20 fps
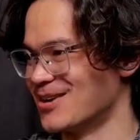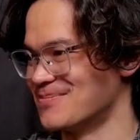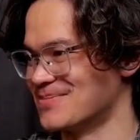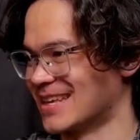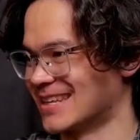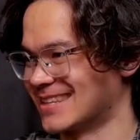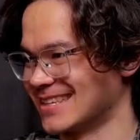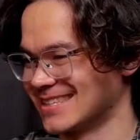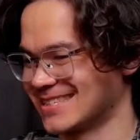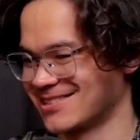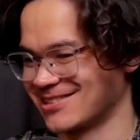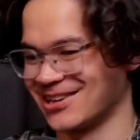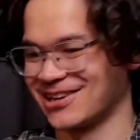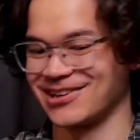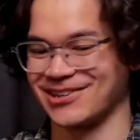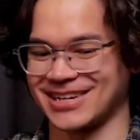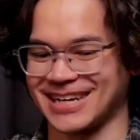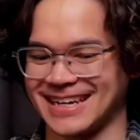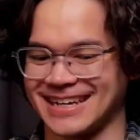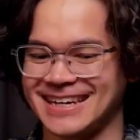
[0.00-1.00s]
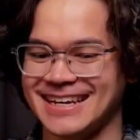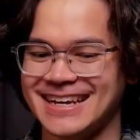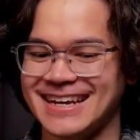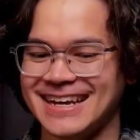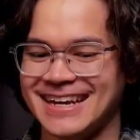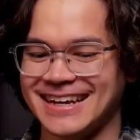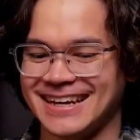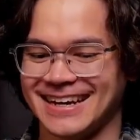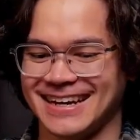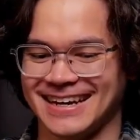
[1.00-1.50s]
hope that things turn out okay.
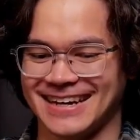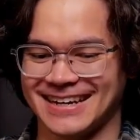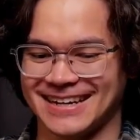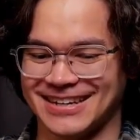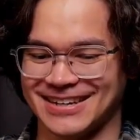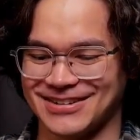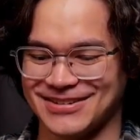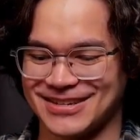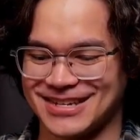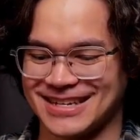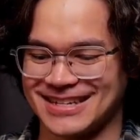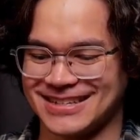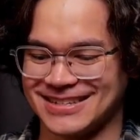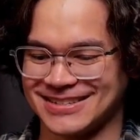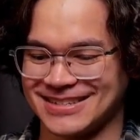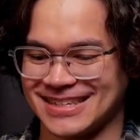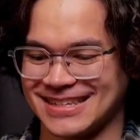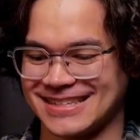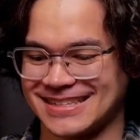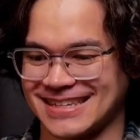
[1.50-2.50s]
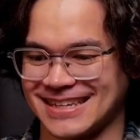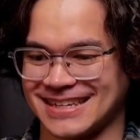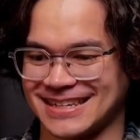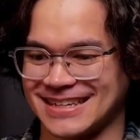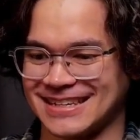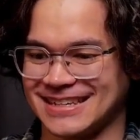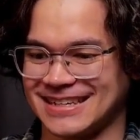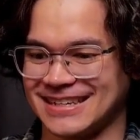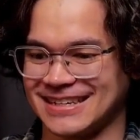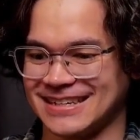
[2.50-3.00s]
We can do things
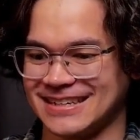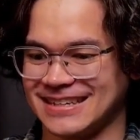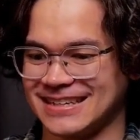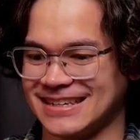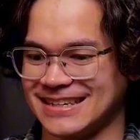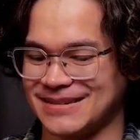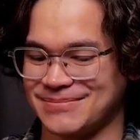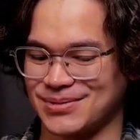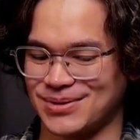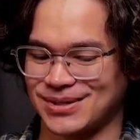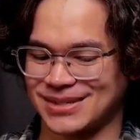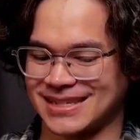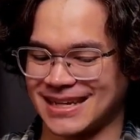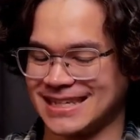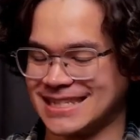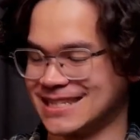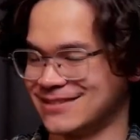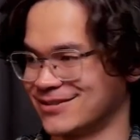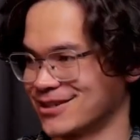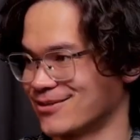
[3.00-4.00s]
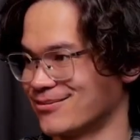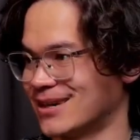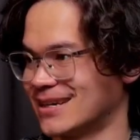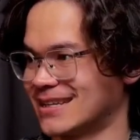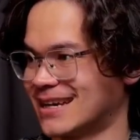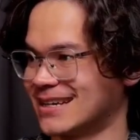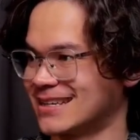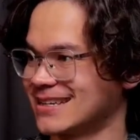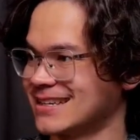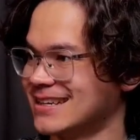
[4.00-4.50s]
like in a more scientific
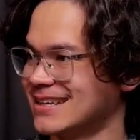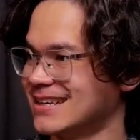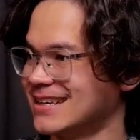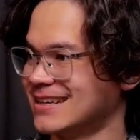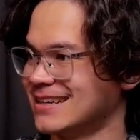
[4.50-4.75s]
way that